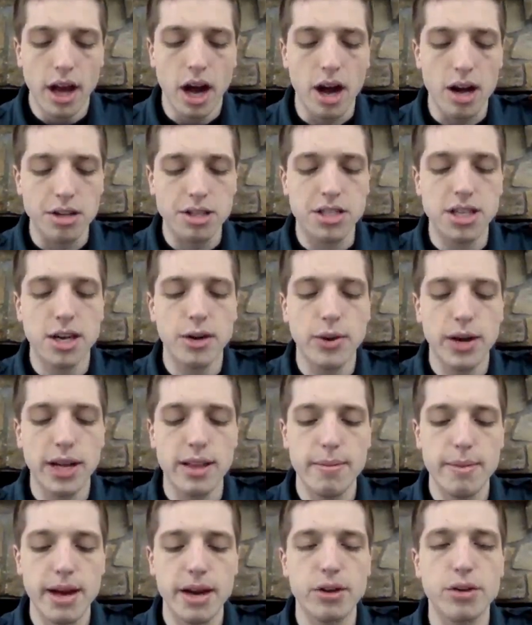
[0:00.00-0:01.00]
Also,
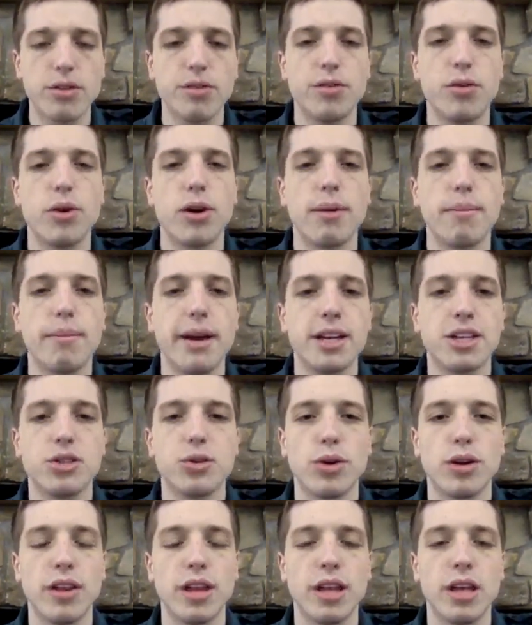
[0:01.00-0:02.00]
in the medical form, make
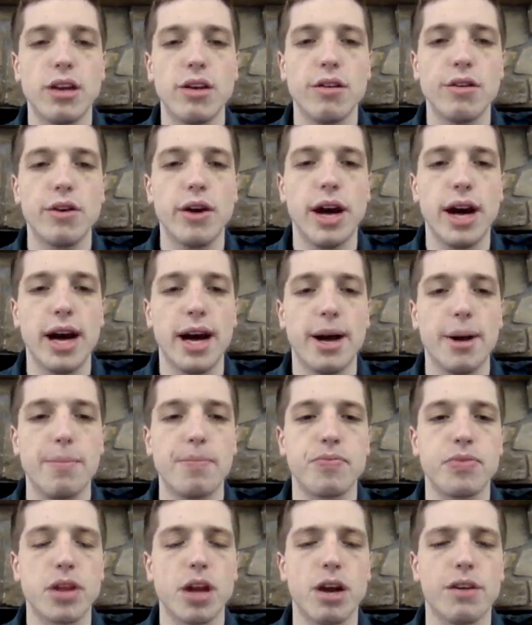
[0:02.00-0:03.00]
sure that you
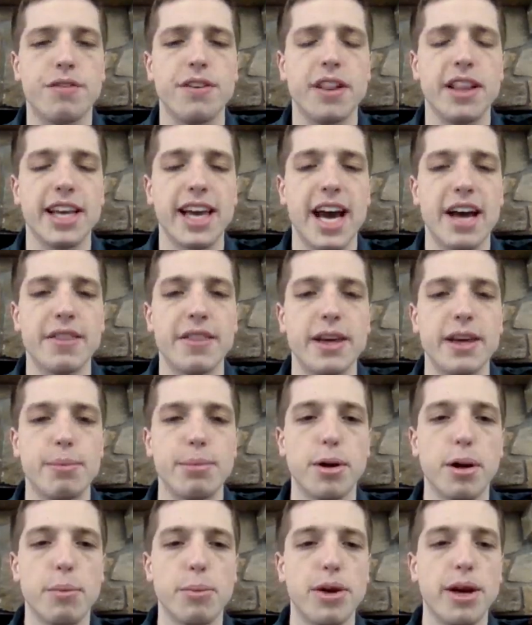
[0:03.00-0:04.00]
are filling out the
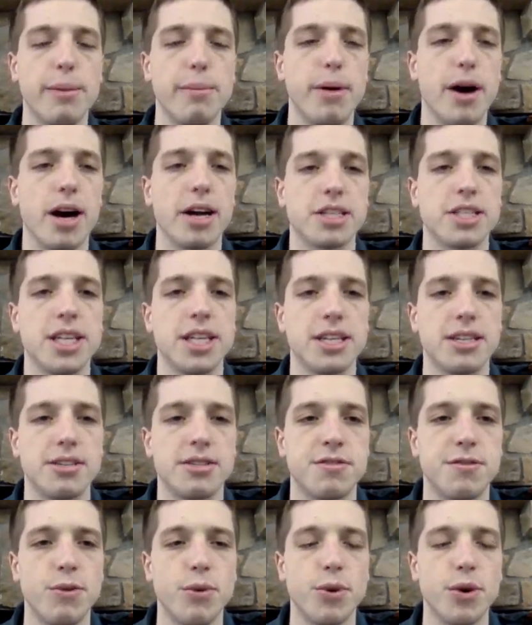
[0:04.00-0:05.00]
appropriate
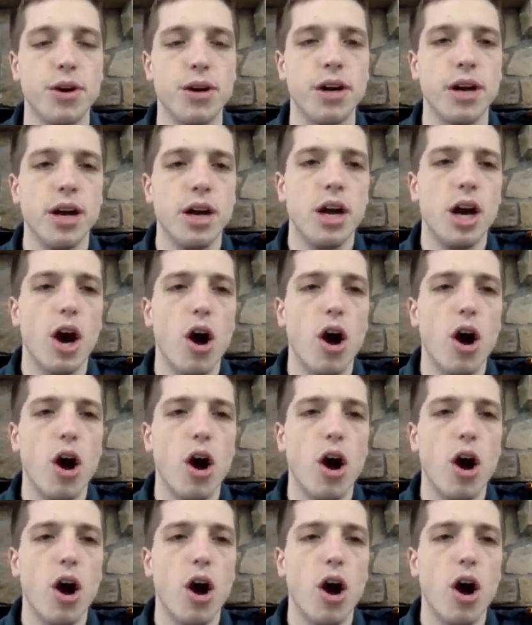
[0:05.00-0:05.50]
boxes for